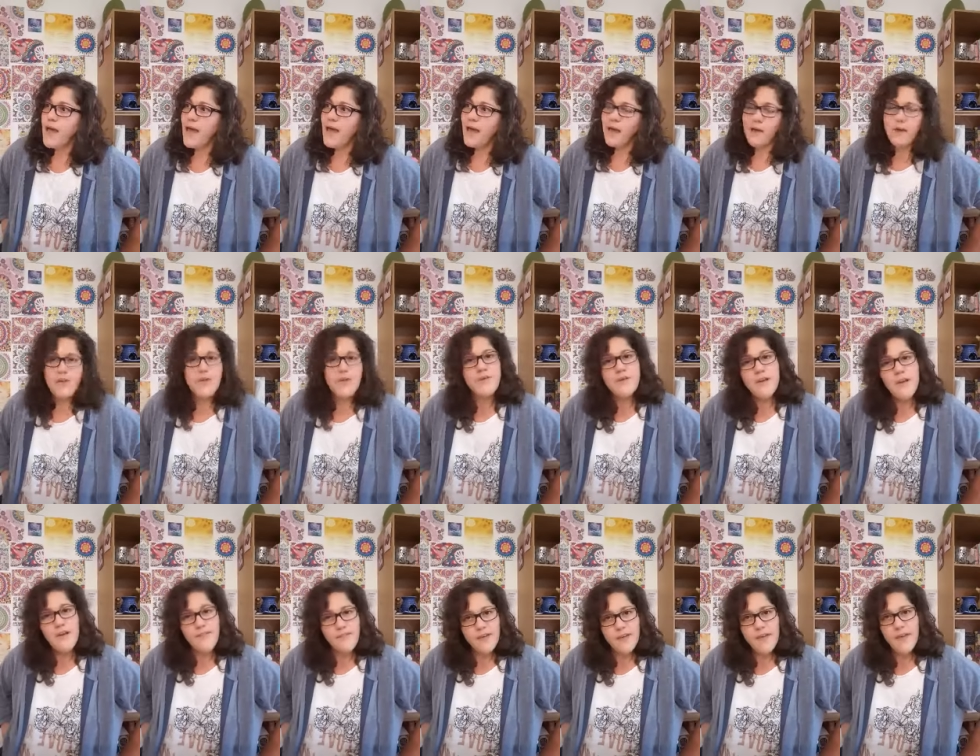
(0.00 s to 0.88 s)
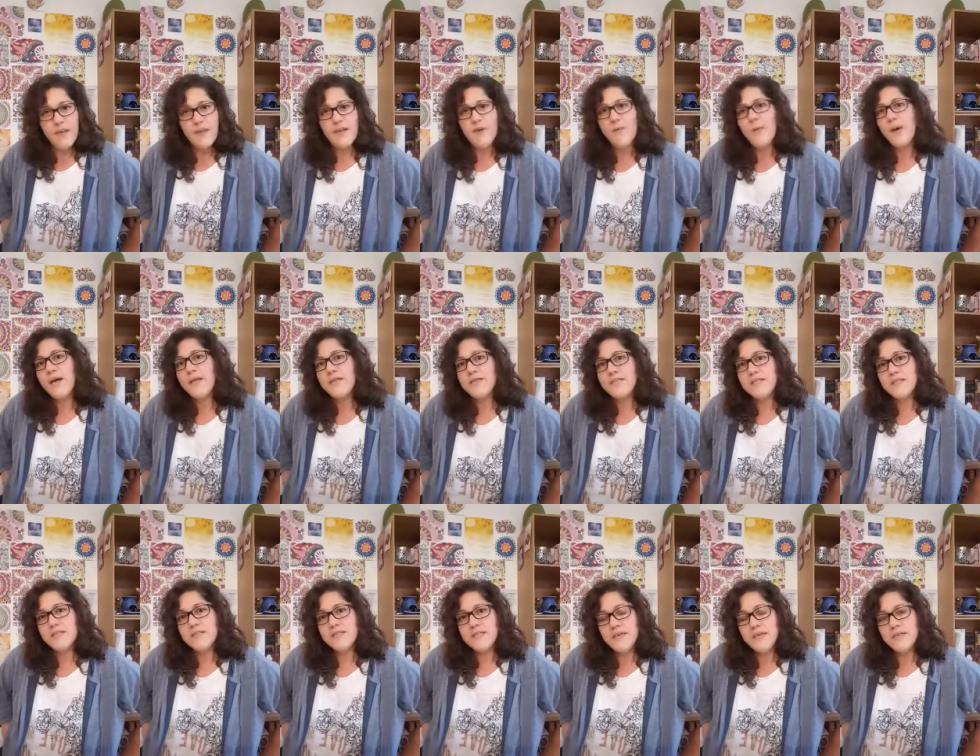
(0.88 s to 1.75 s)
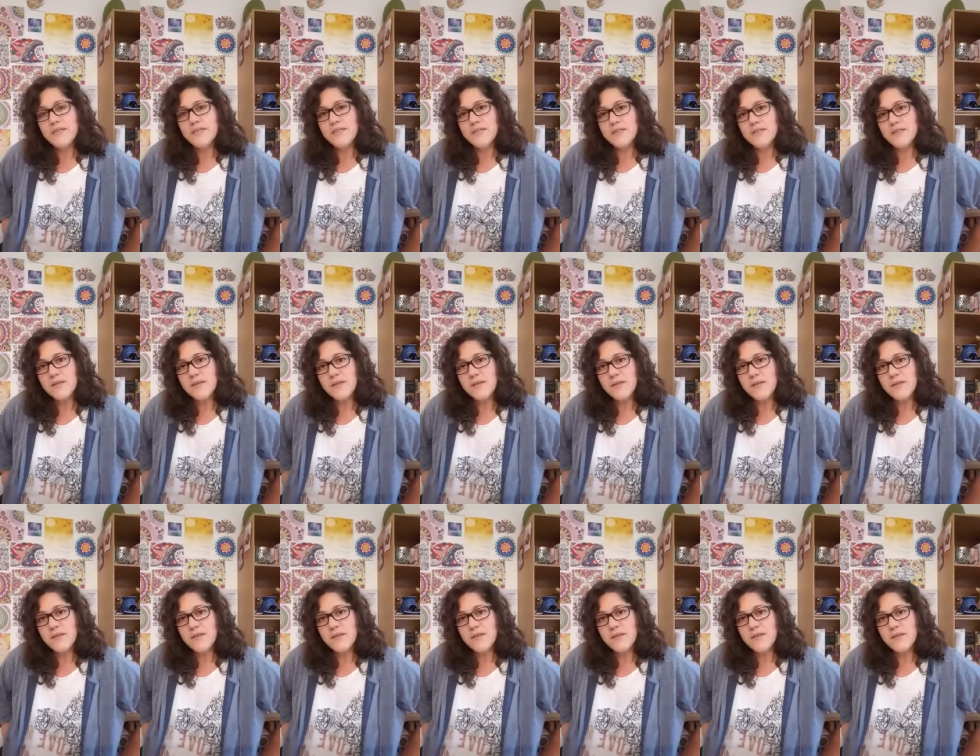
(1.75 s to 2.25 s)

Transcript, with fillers: how do you navigate your way to success?